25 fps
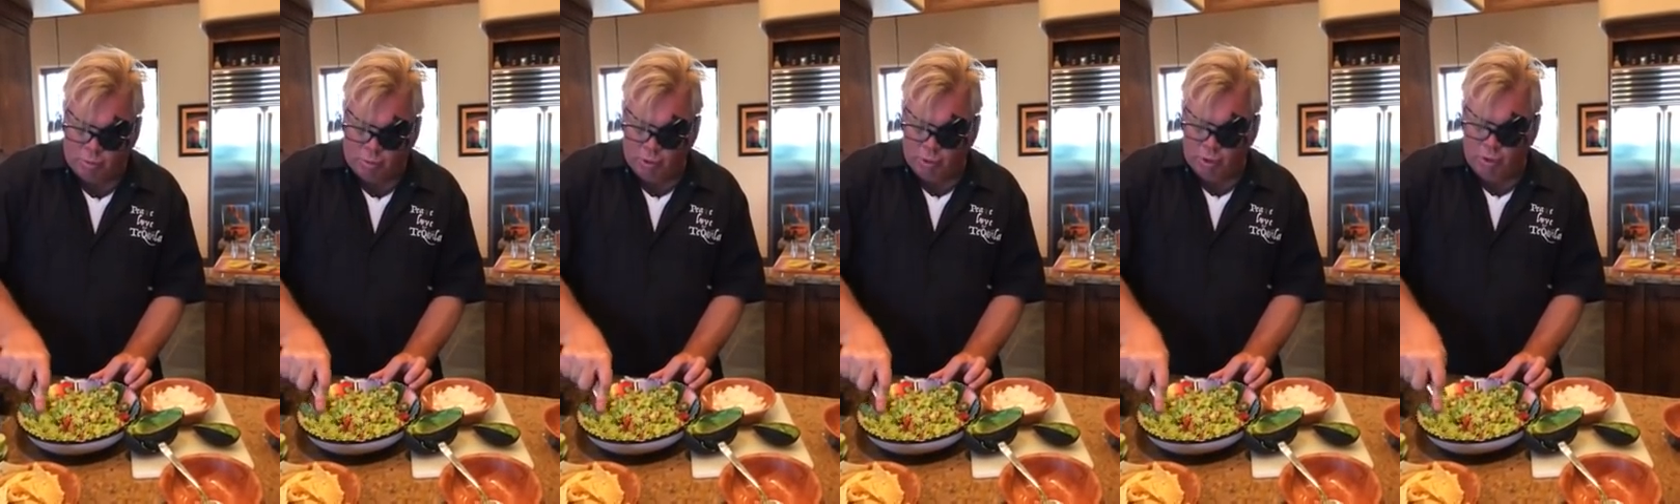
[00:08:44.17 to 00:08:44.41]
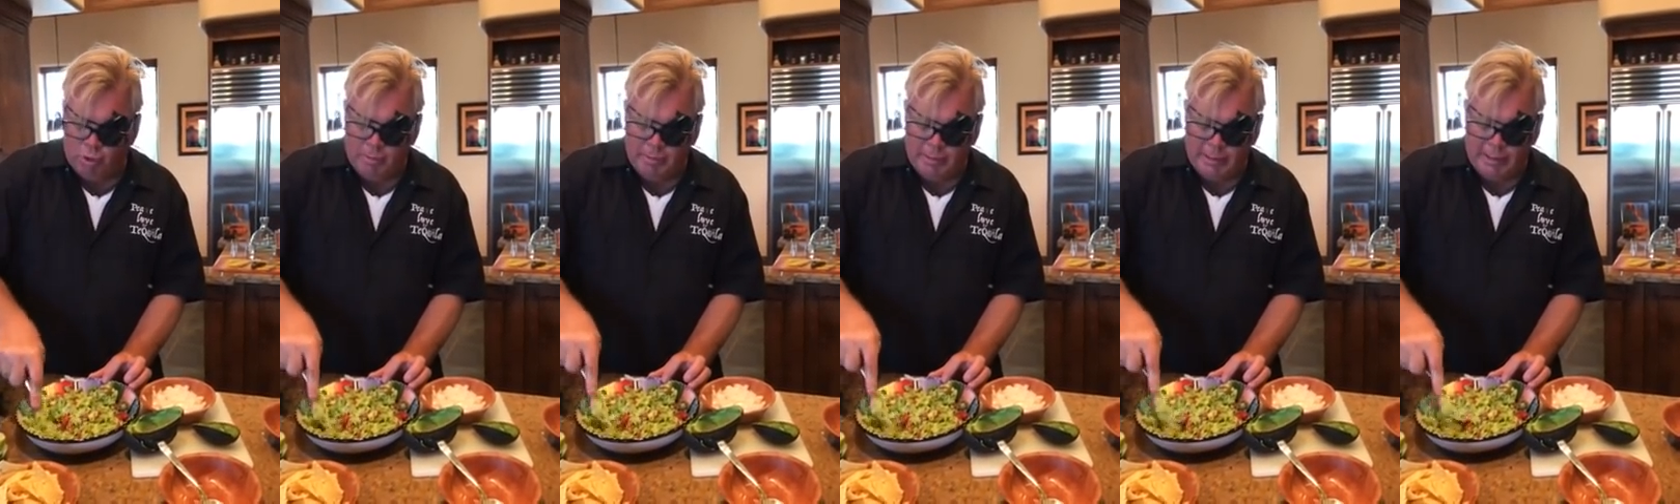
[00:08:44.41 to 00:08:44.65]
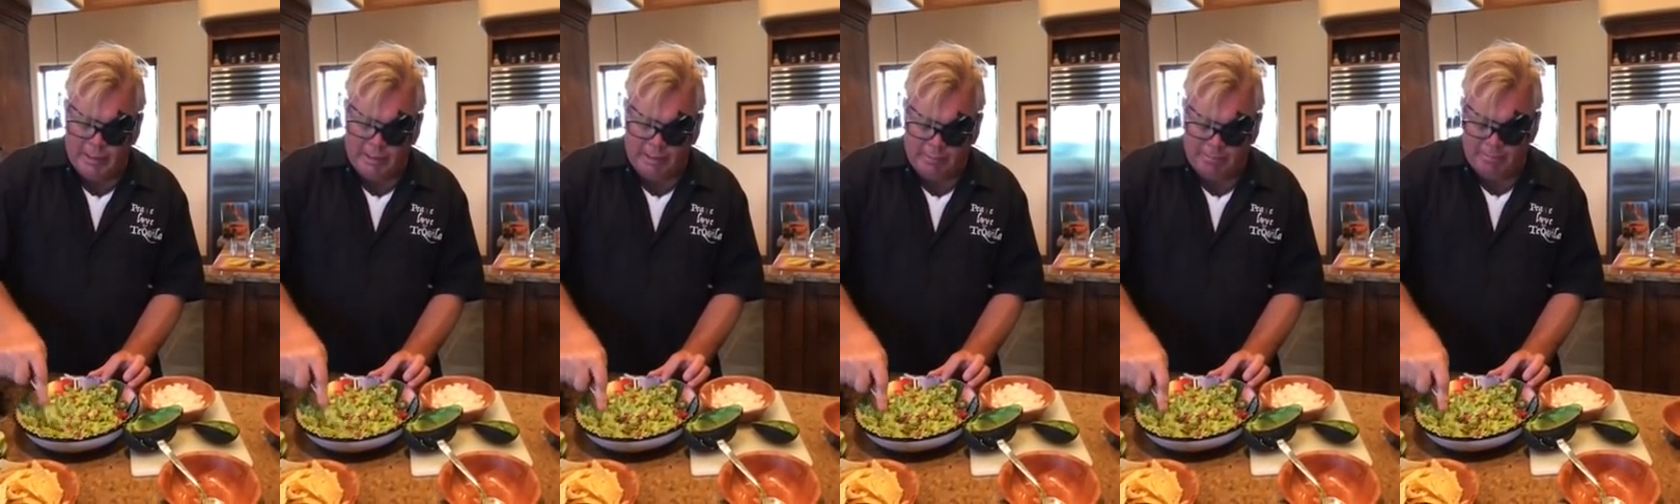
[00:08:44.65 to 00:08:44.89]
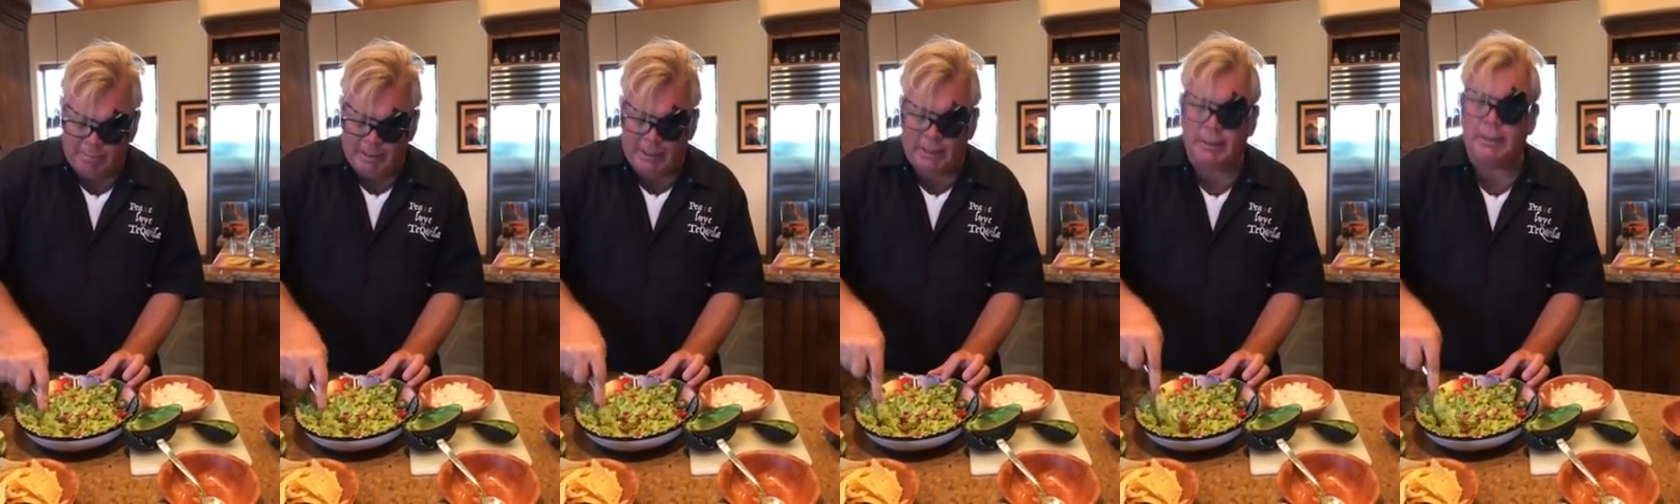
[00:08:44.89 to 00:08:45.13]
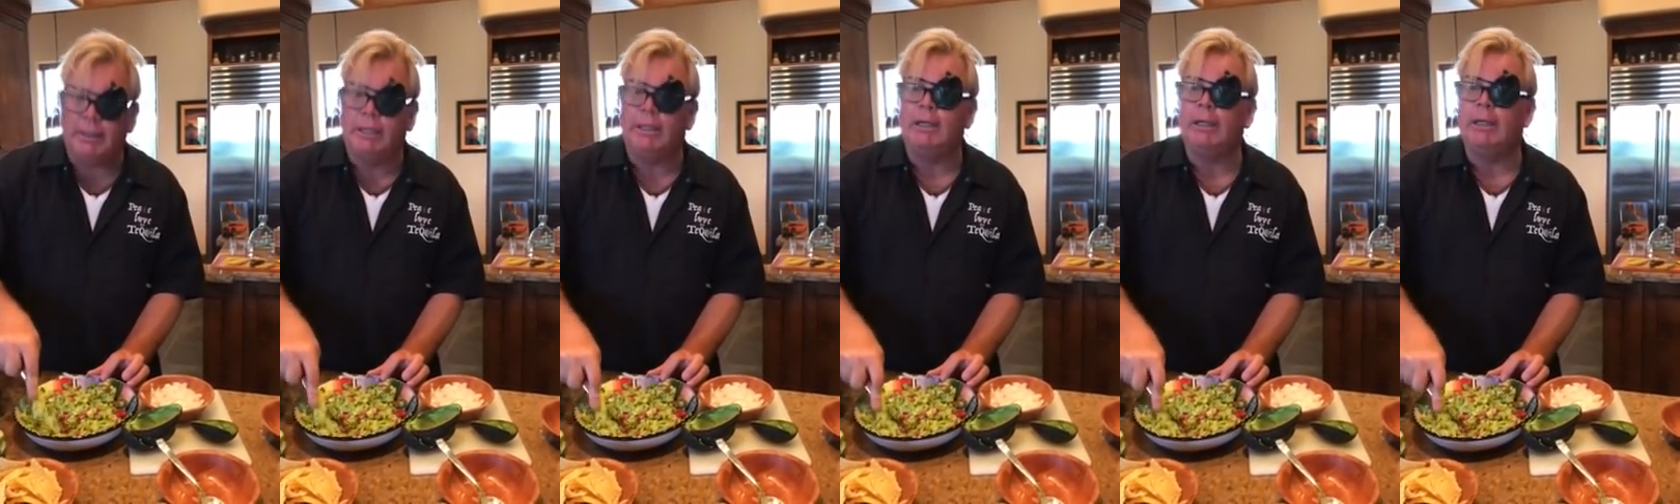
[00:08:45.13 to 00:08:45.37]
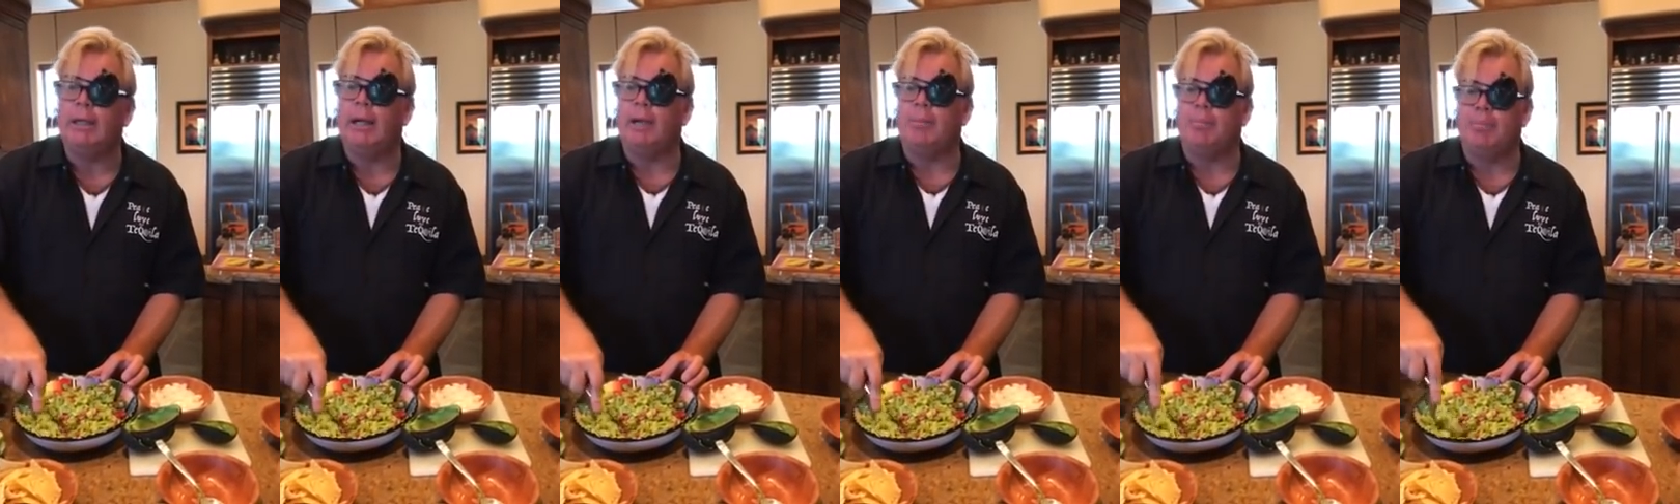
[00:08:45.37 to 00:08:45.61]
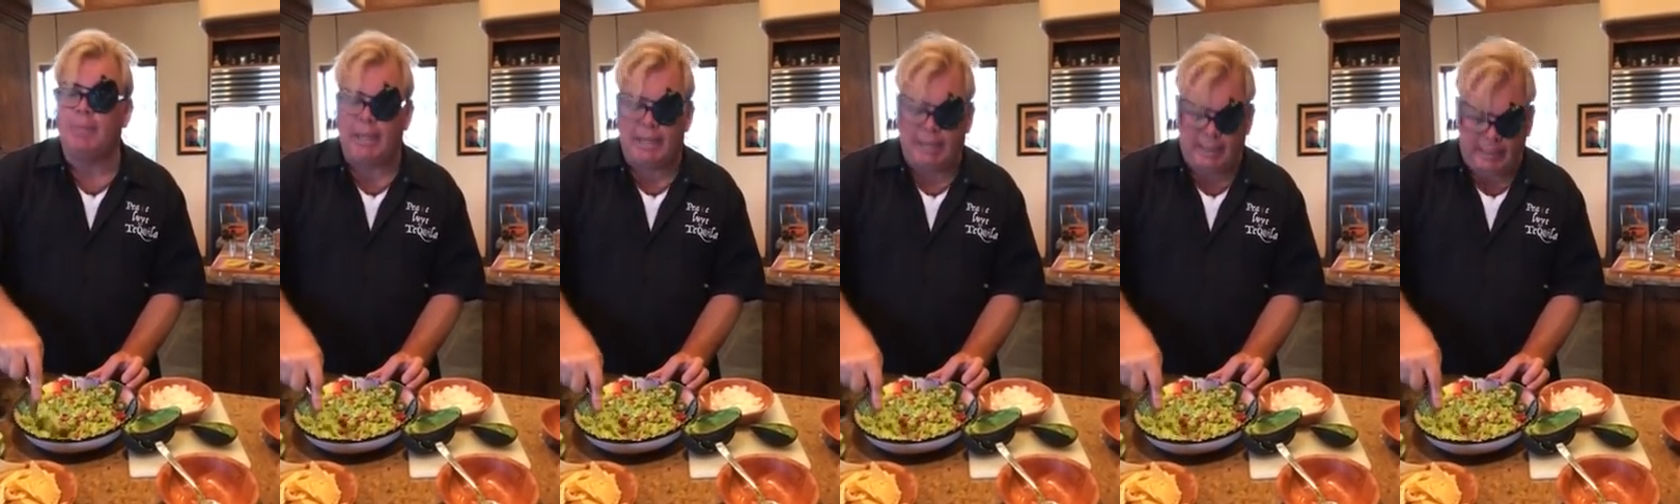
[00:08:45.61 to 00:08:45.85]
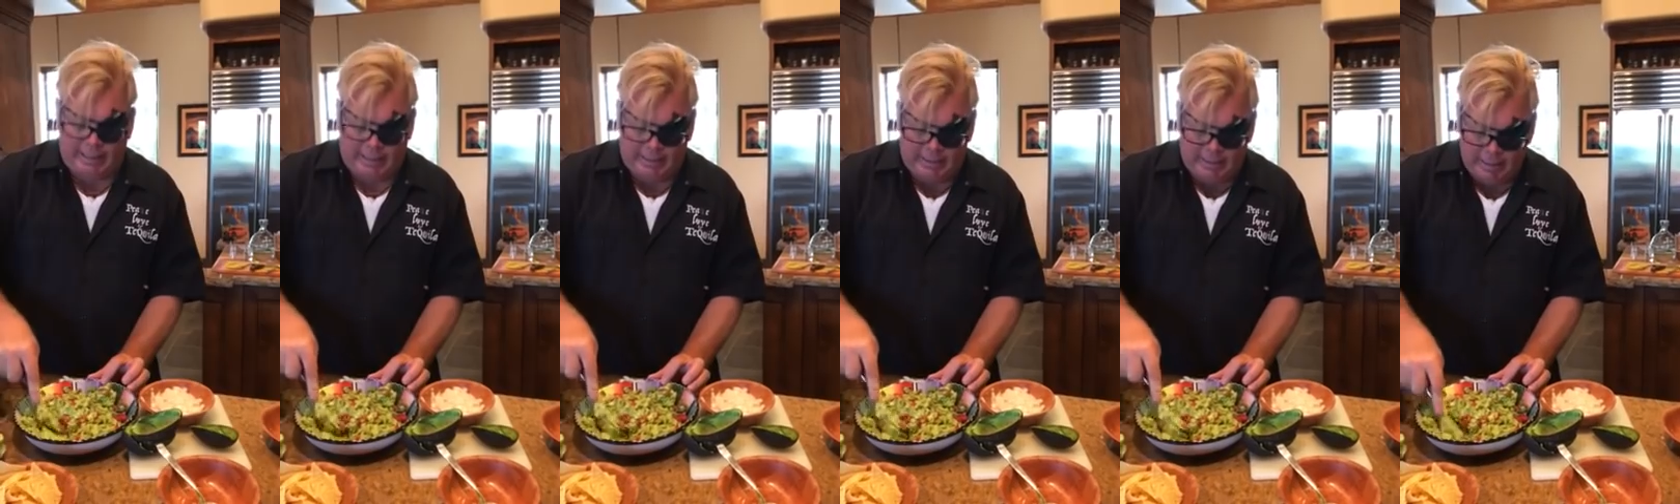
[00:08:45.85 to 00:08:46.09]
Ruben and Mindy
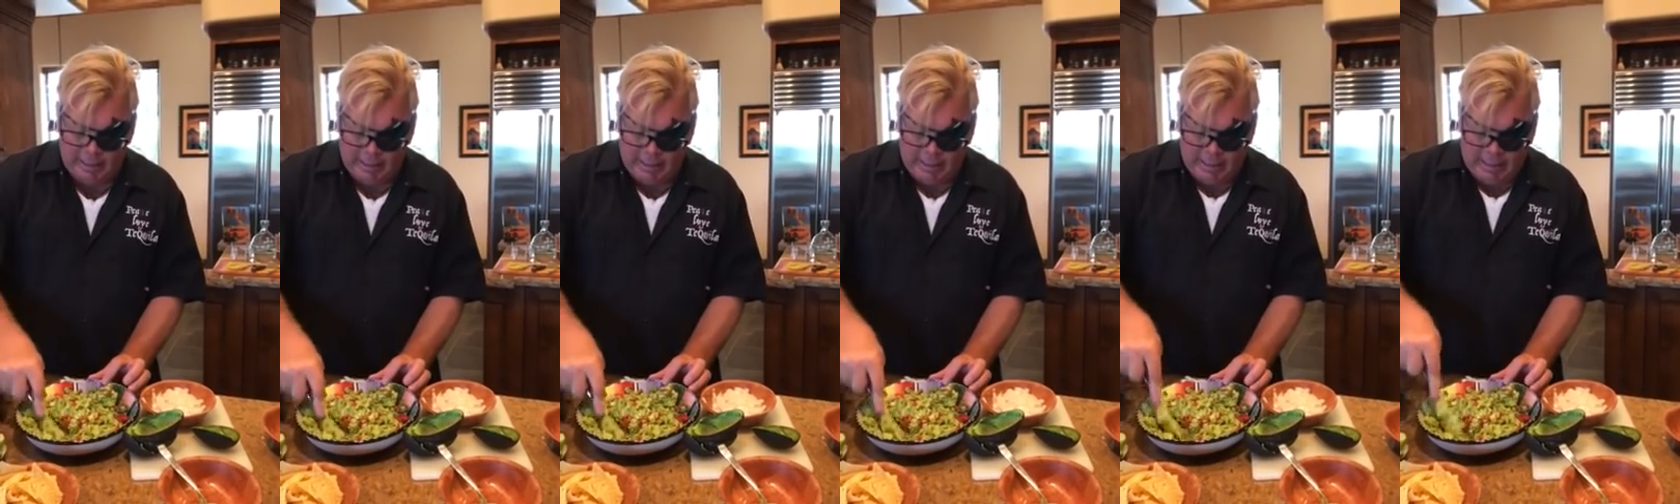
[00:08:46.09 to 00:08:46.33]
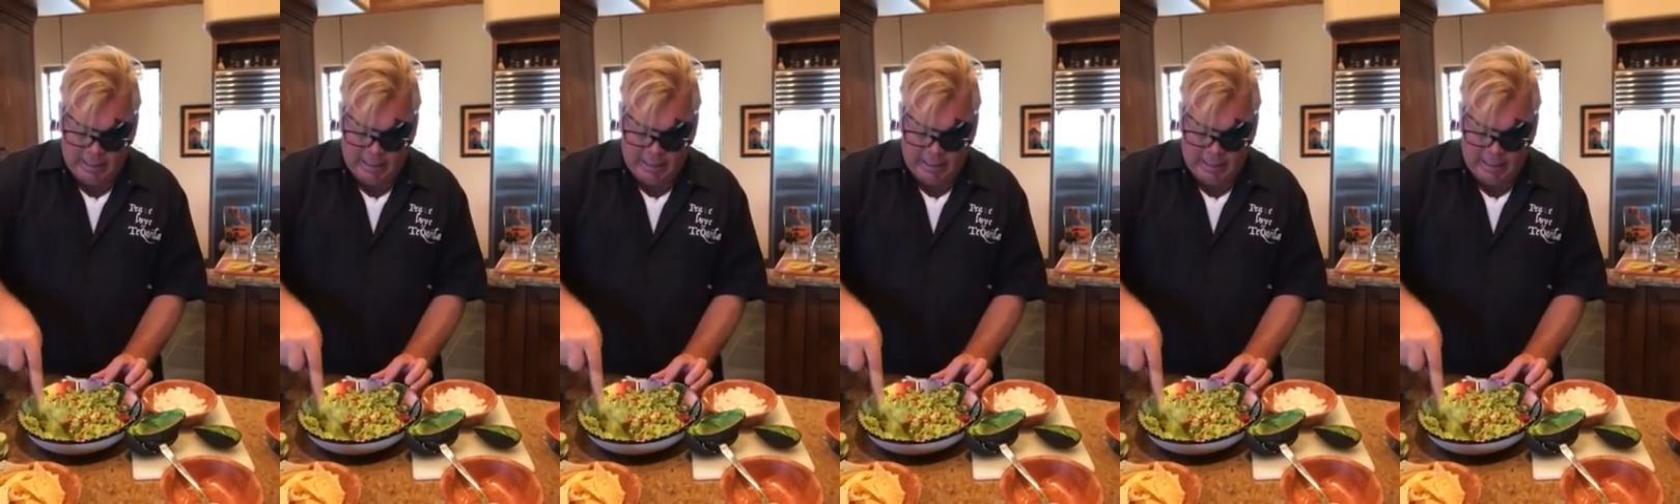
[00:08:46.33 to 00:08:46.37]
Payne,